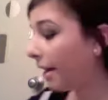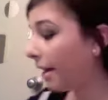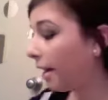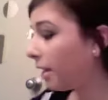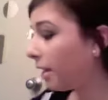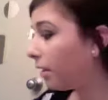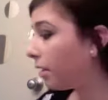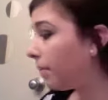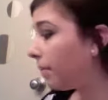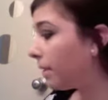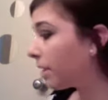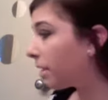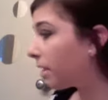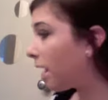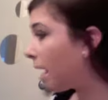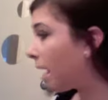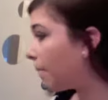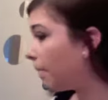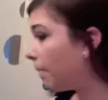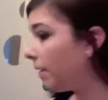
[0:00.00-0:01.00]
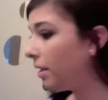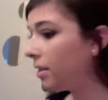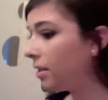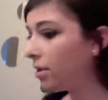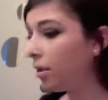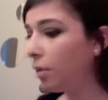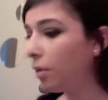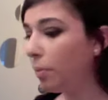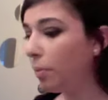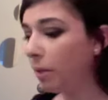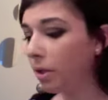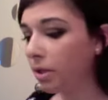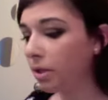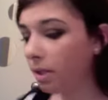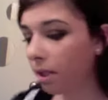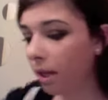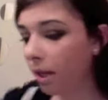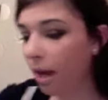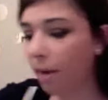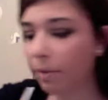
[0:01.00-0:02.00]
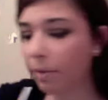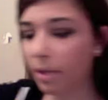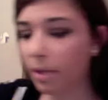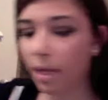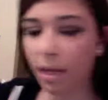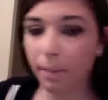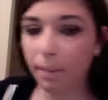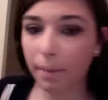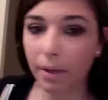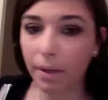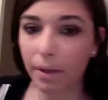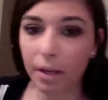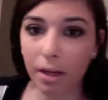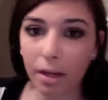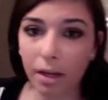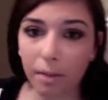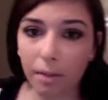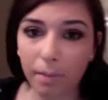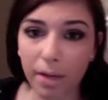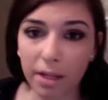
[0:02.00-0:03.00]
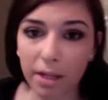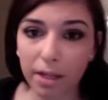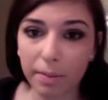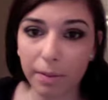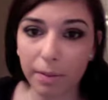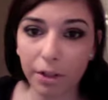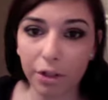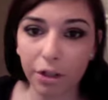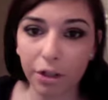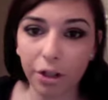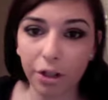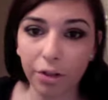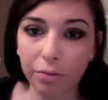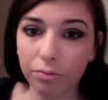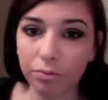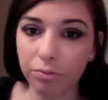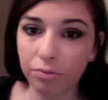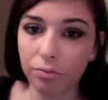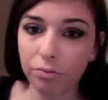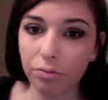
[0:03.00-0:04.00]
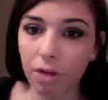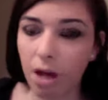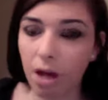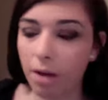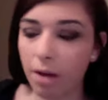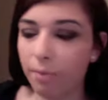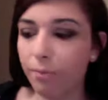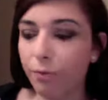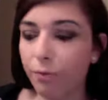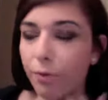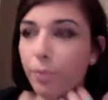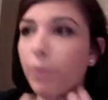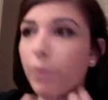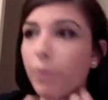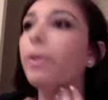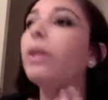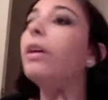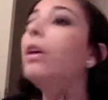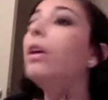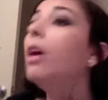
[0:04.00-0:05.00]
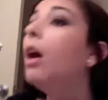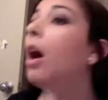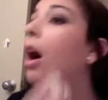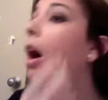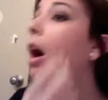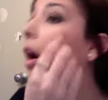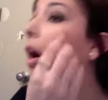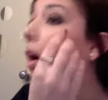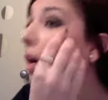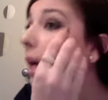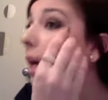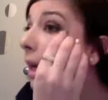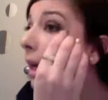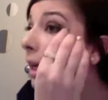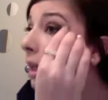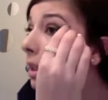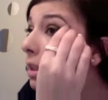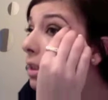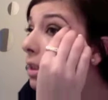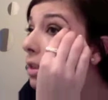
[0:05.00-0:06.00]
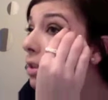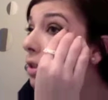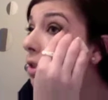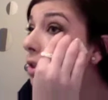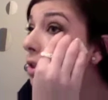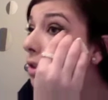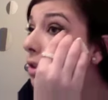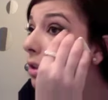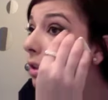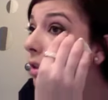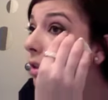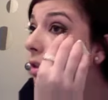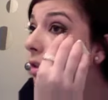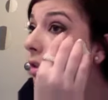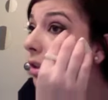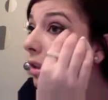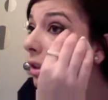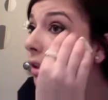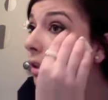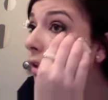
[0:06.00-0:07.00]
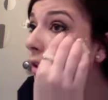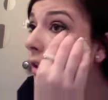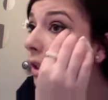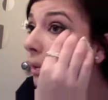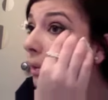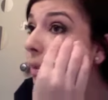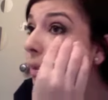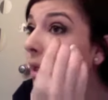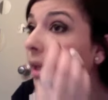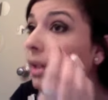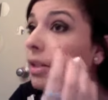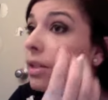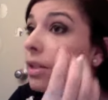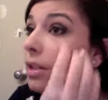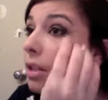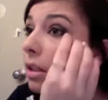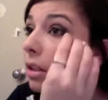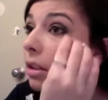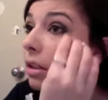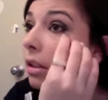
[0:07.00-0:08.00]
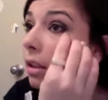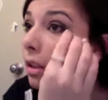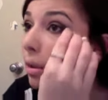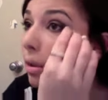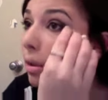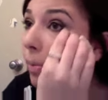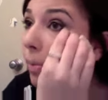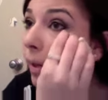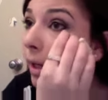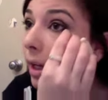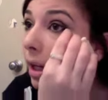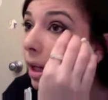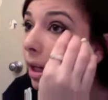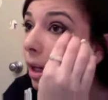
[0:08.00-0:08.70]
get a little bit sloppy, so personally I would keep like a makeup tissue remover on hand just to clean up the edges a little bit.